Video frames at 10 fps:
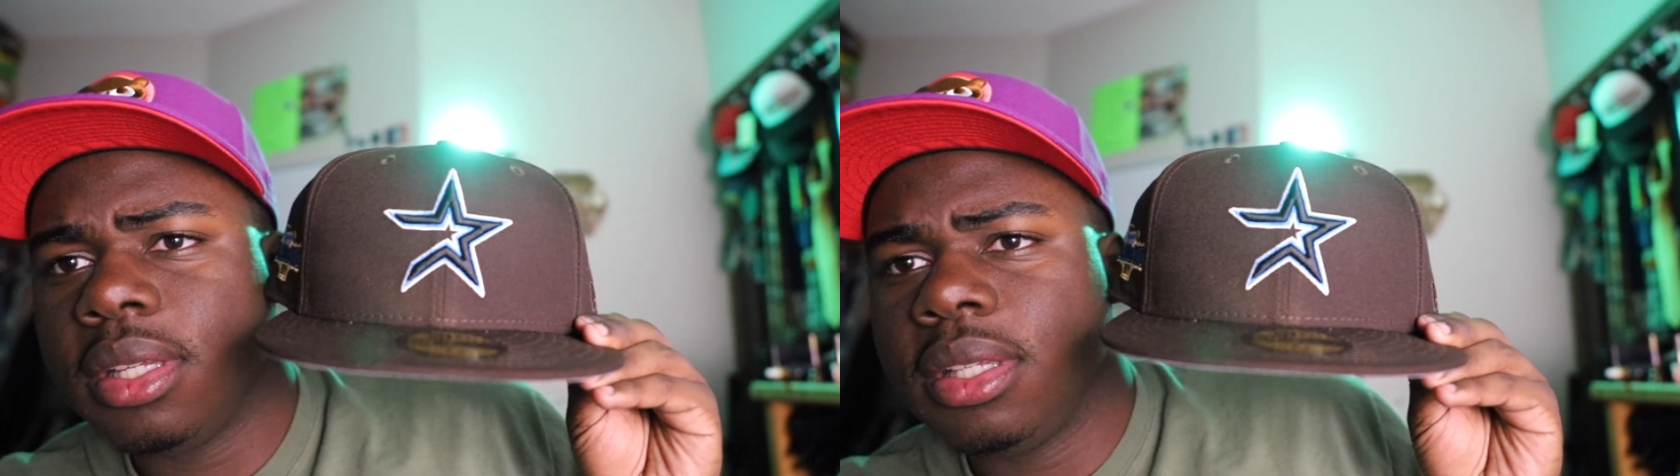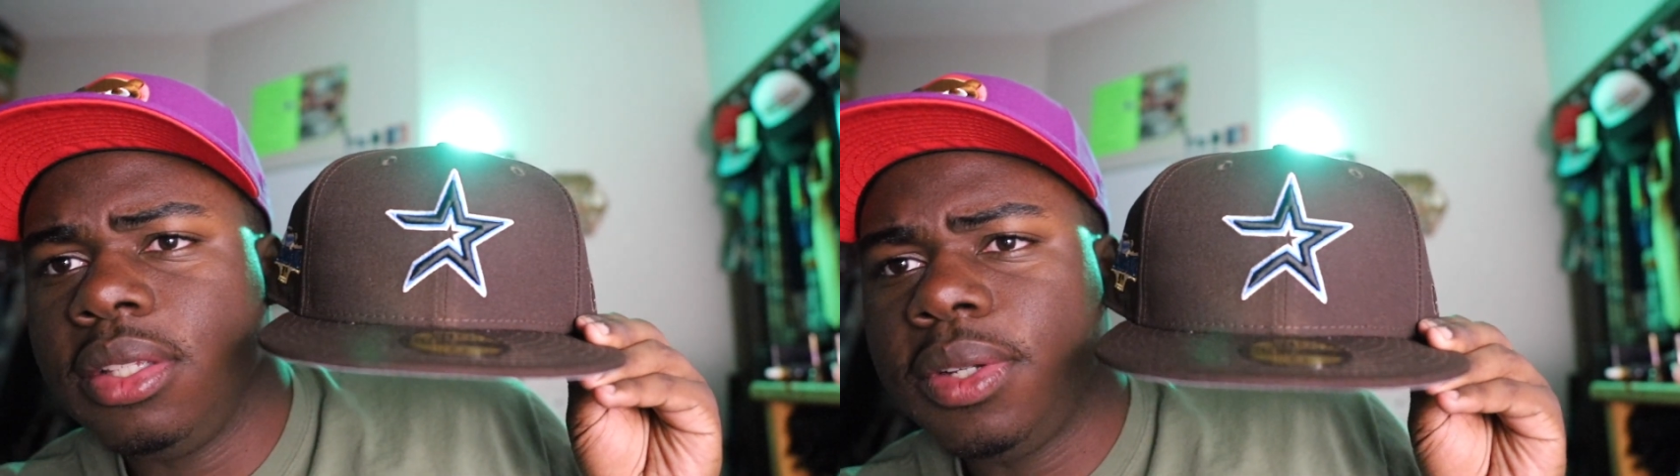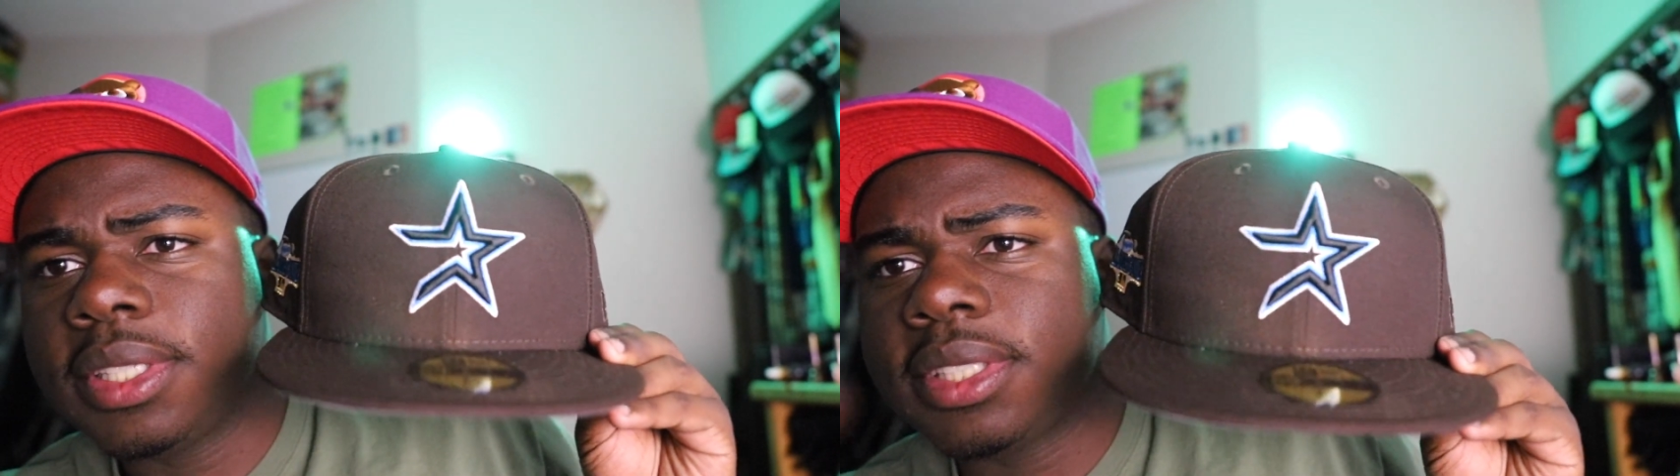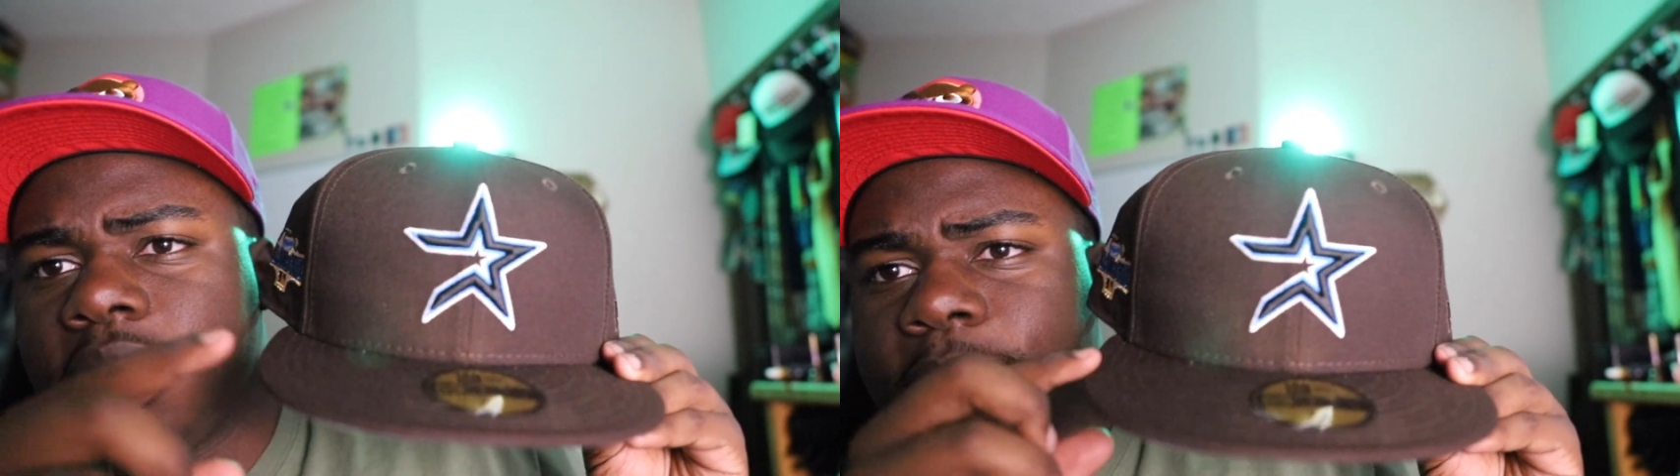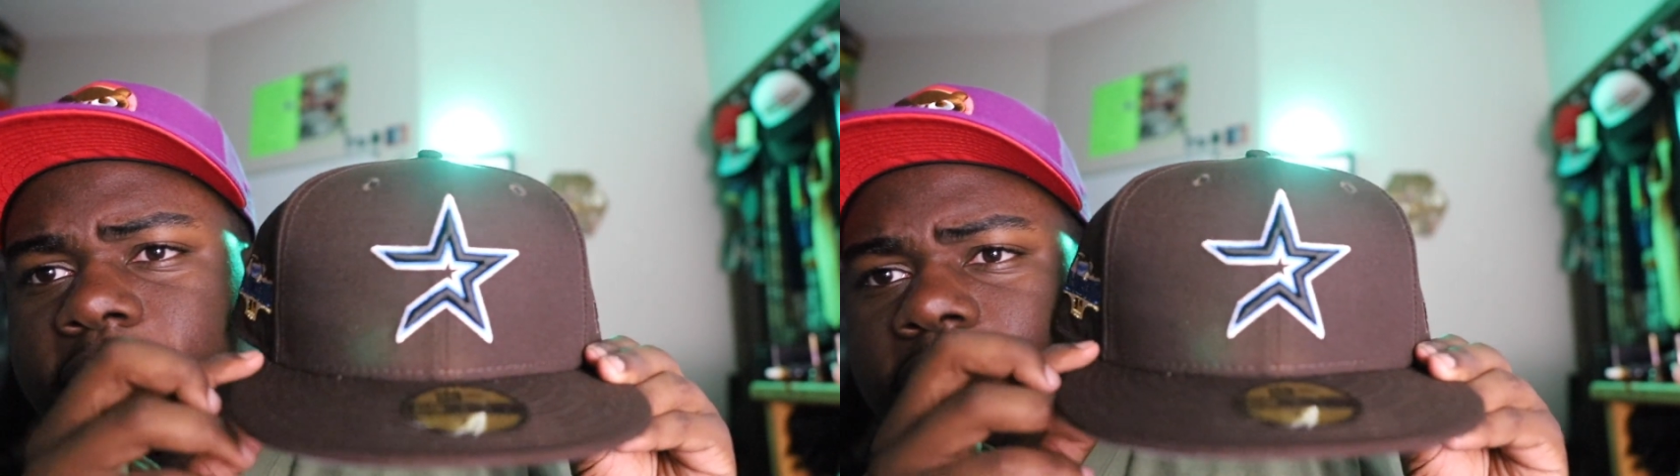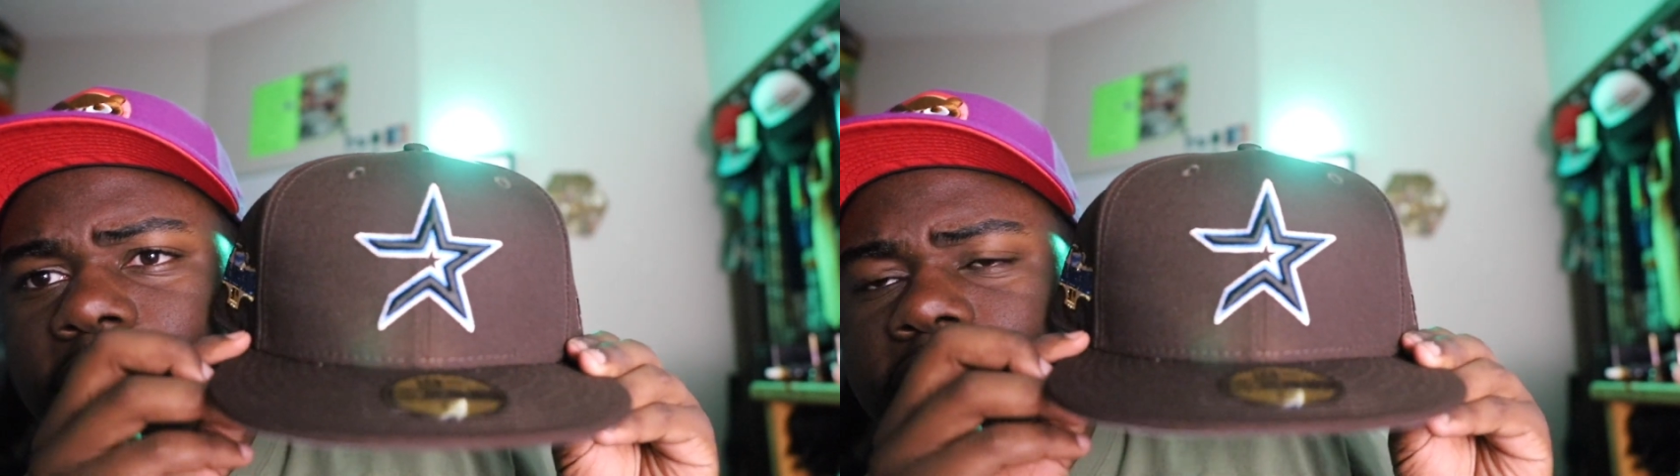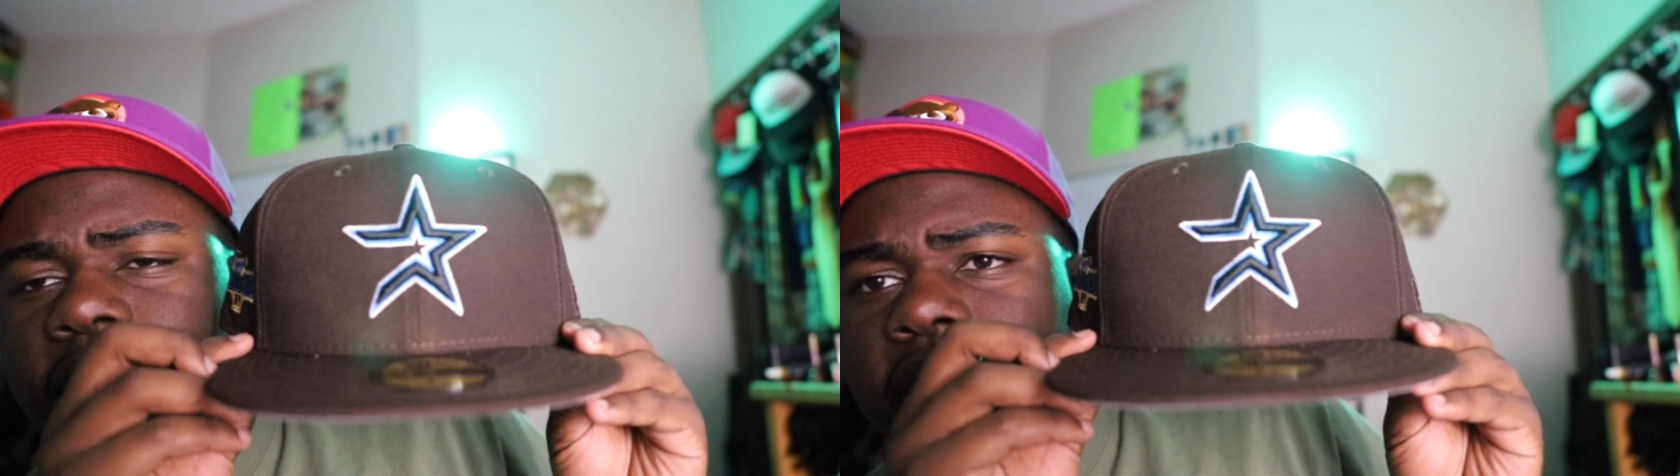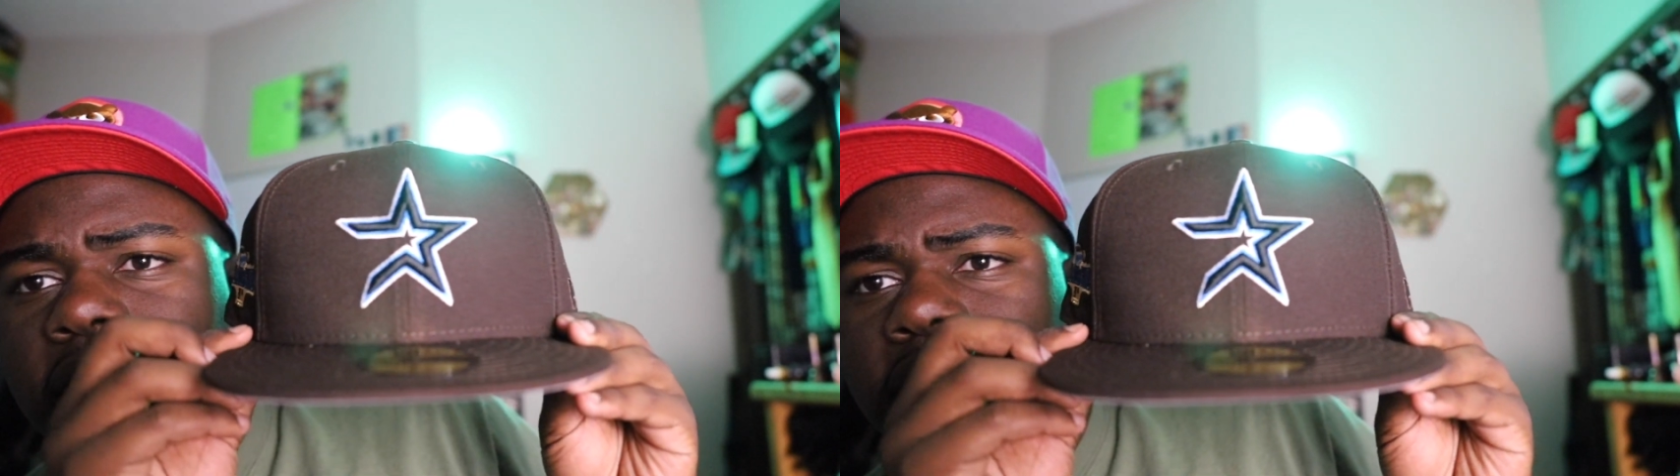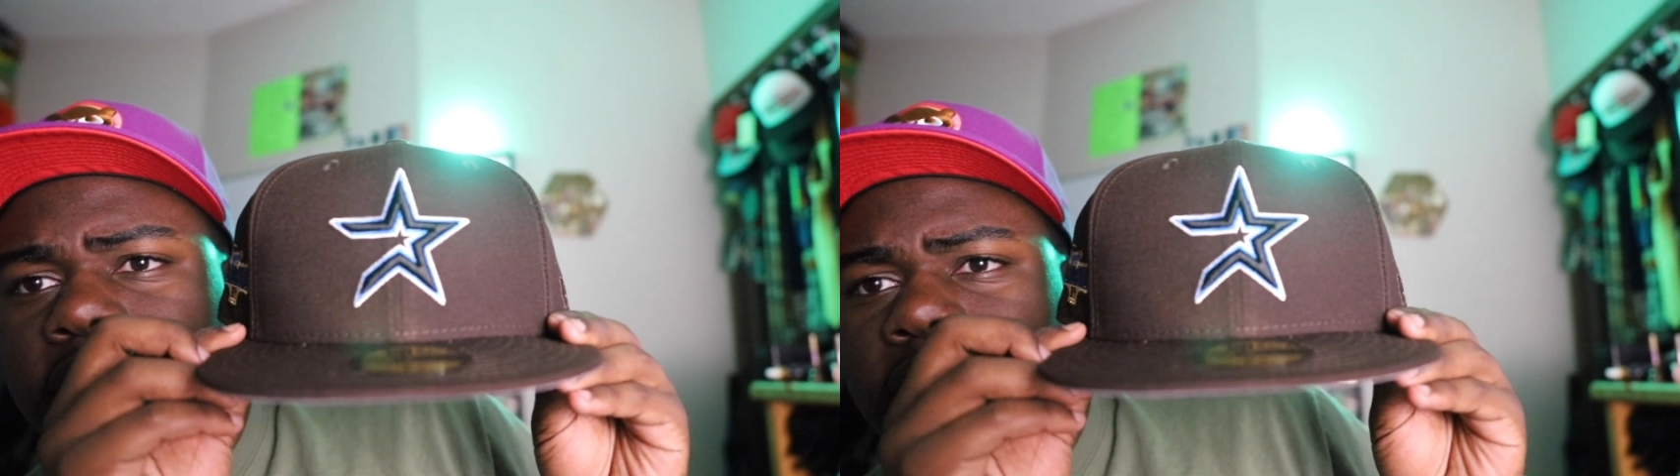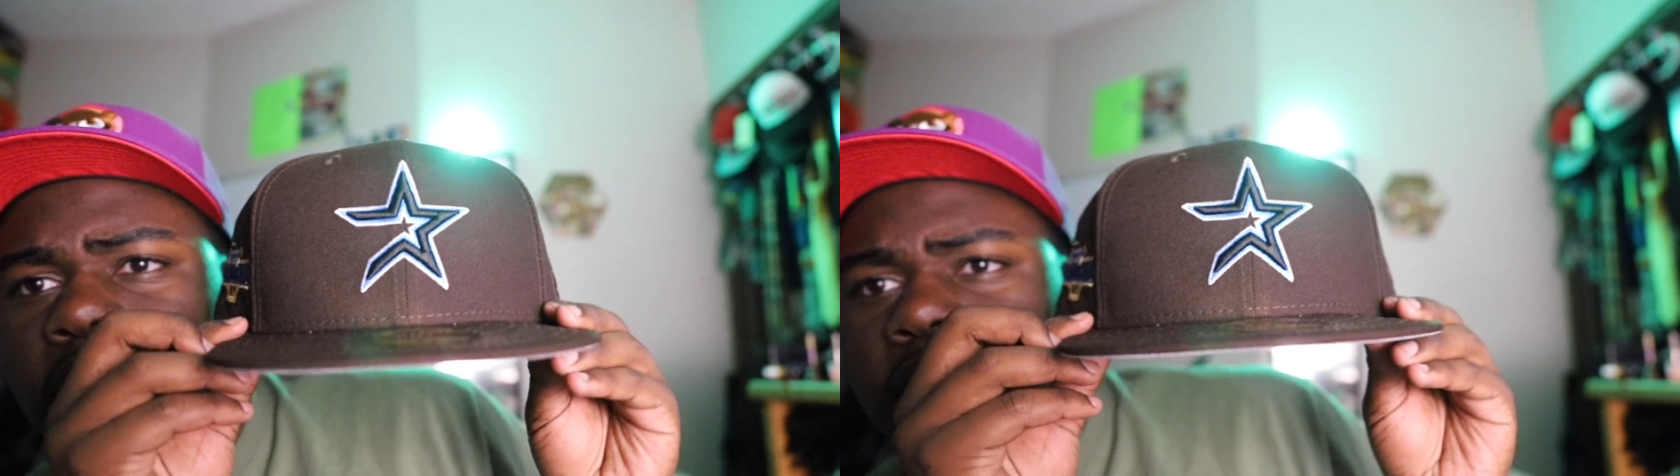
You can see the material's good on here.